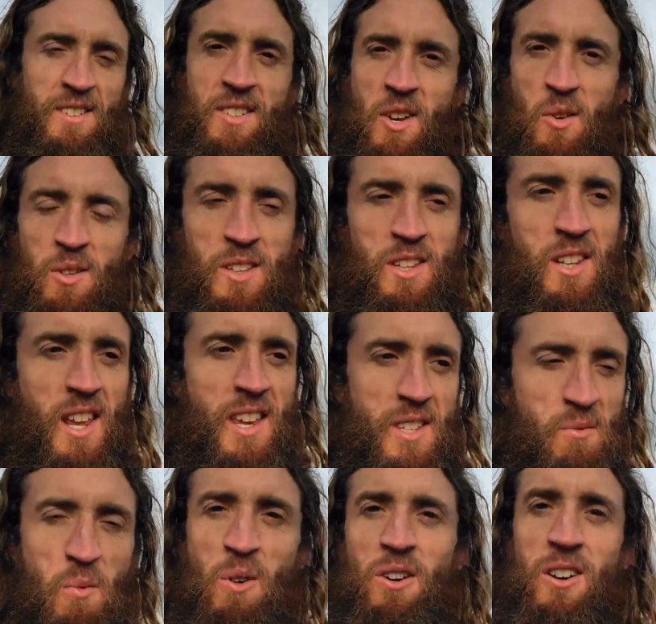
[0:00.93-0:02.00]
So, in
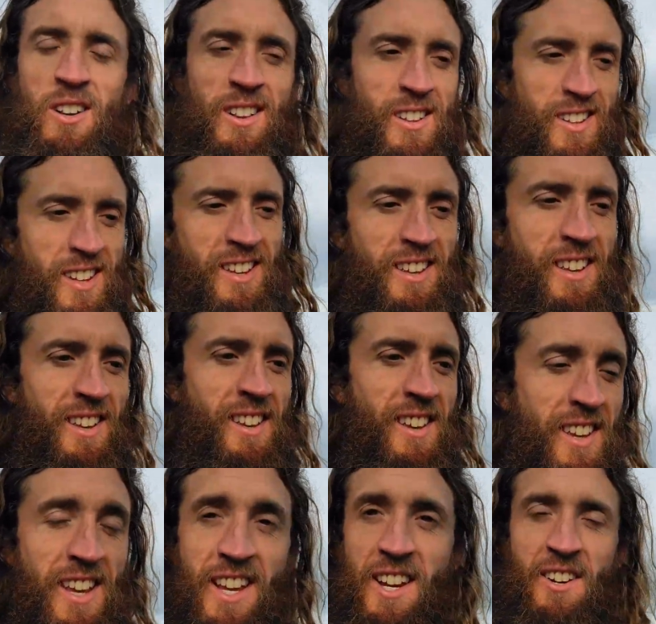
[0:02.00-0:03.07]
today's world
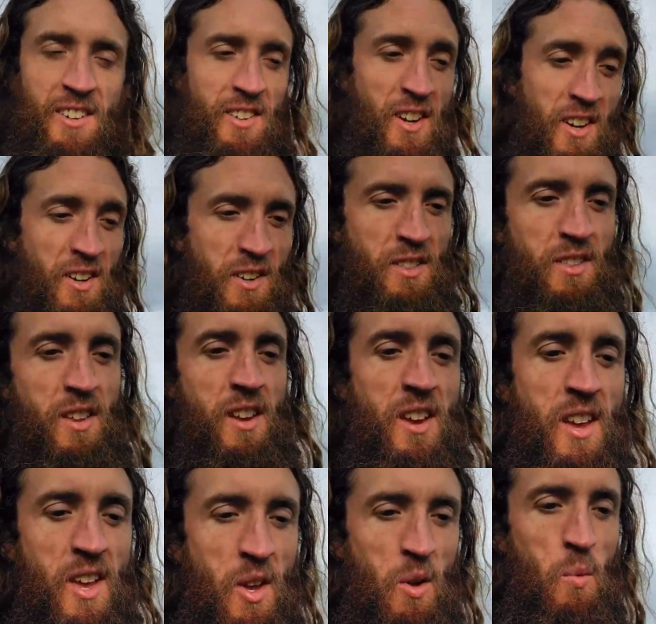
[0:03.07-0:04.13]
here on earth,
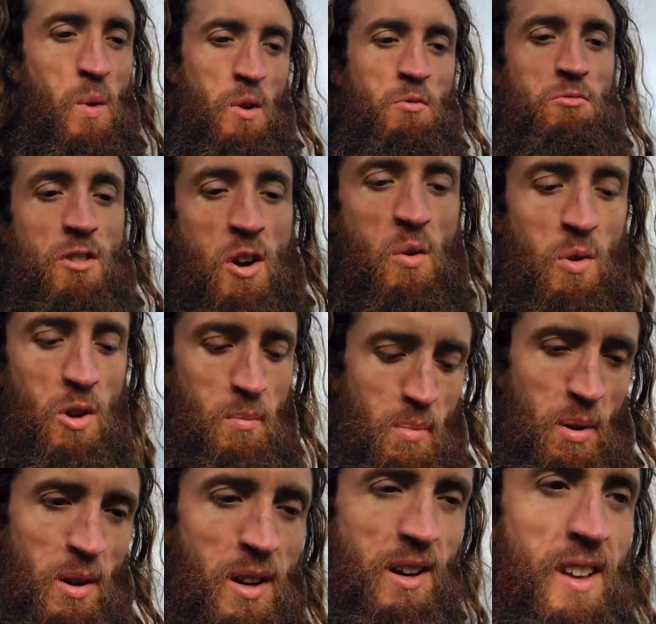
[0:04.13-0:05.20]
we grow
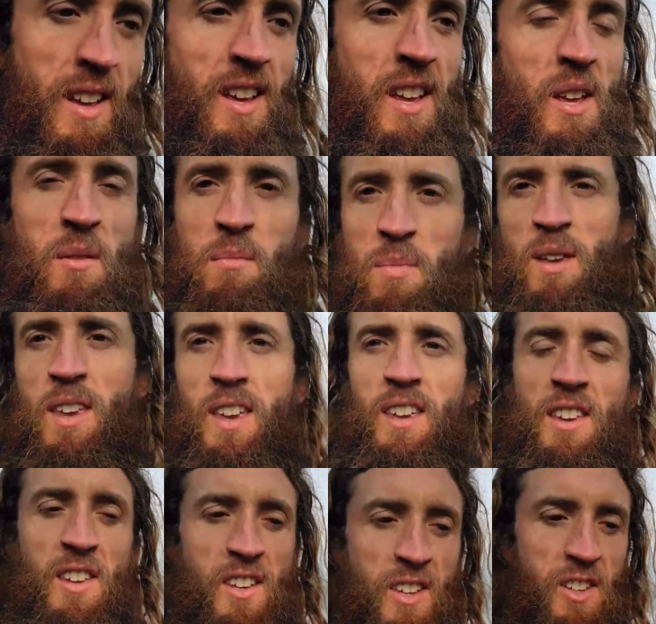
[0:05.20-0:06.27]
up
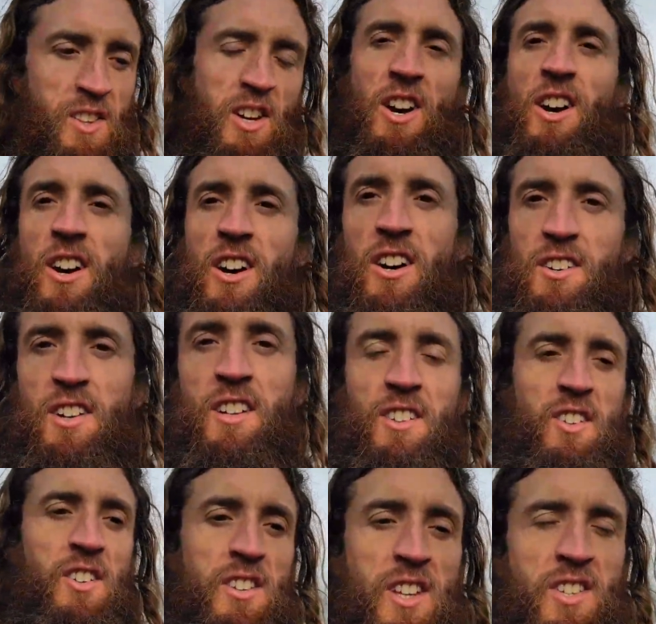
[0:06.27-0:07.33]
being taught
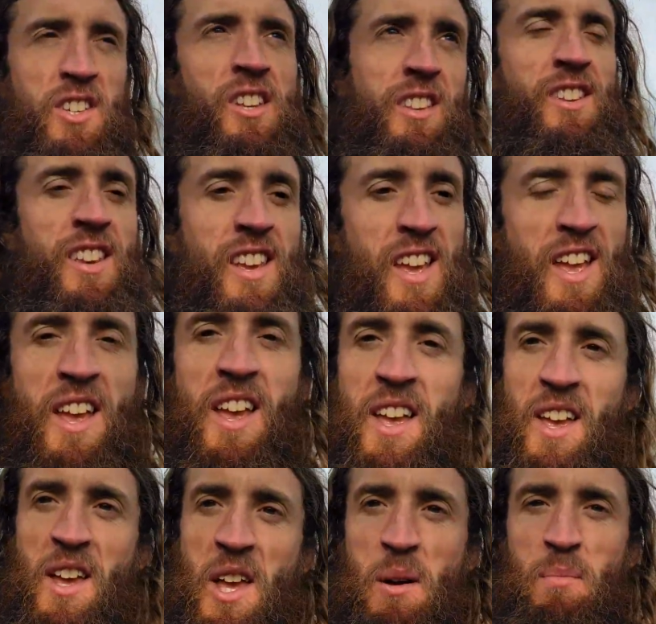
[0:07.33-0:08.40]
and conditioned
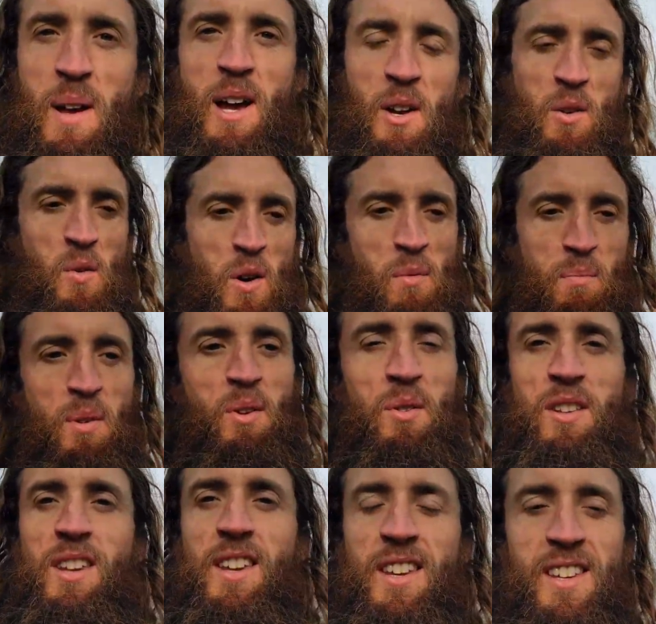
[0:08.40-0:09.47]
about what
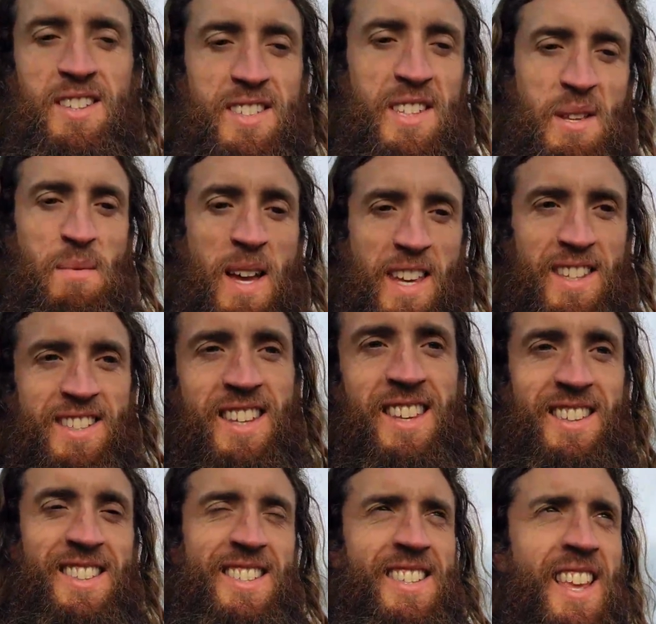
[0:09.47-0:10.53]
beauty is in the
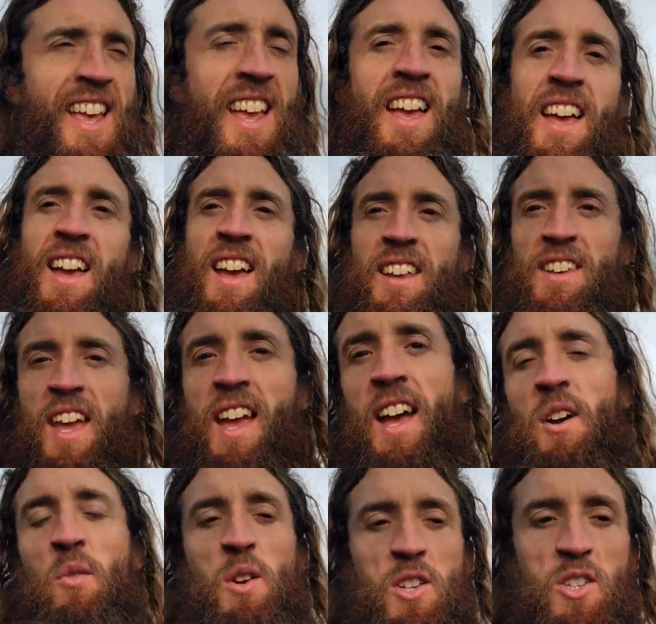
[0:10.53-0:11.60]
magazines and
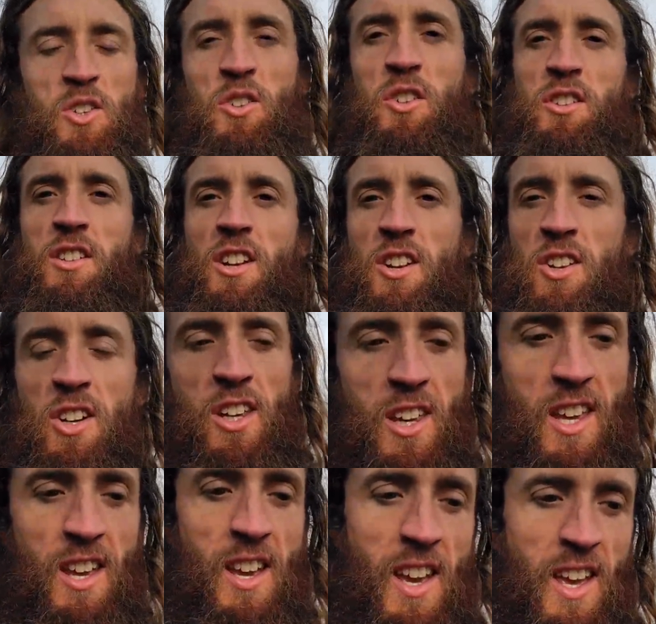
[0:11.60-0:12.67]
how we should
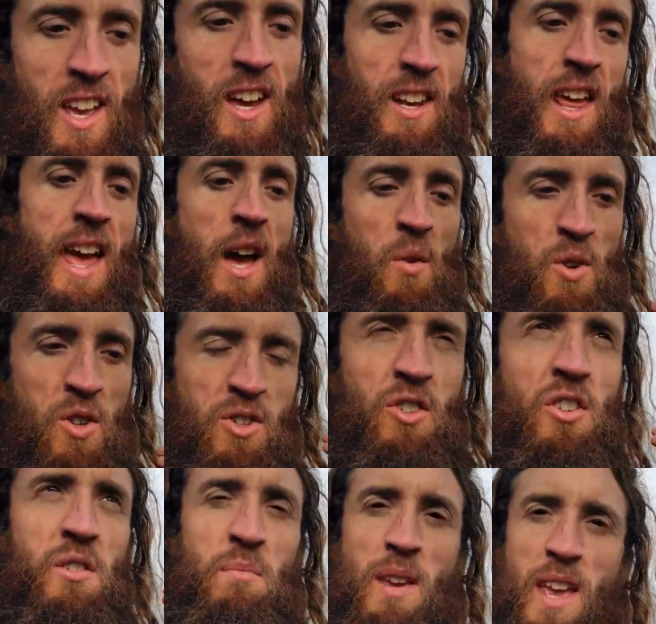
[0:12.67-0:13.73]
look and how we
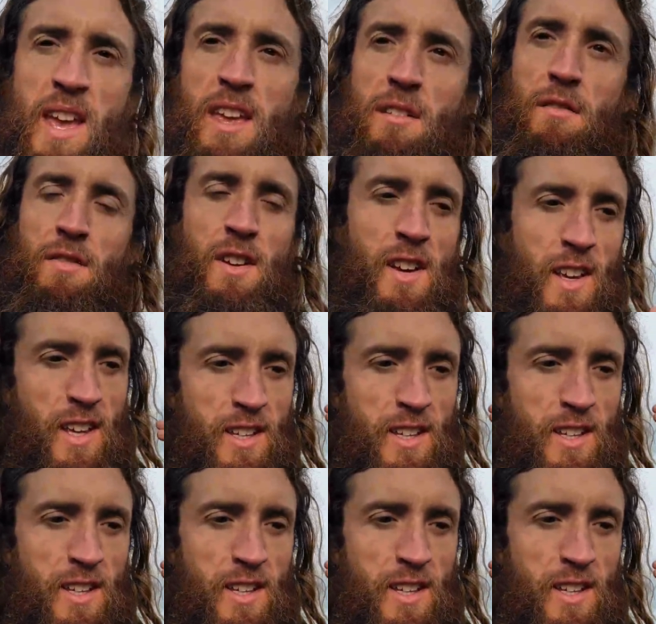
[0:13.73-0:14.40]
should behave.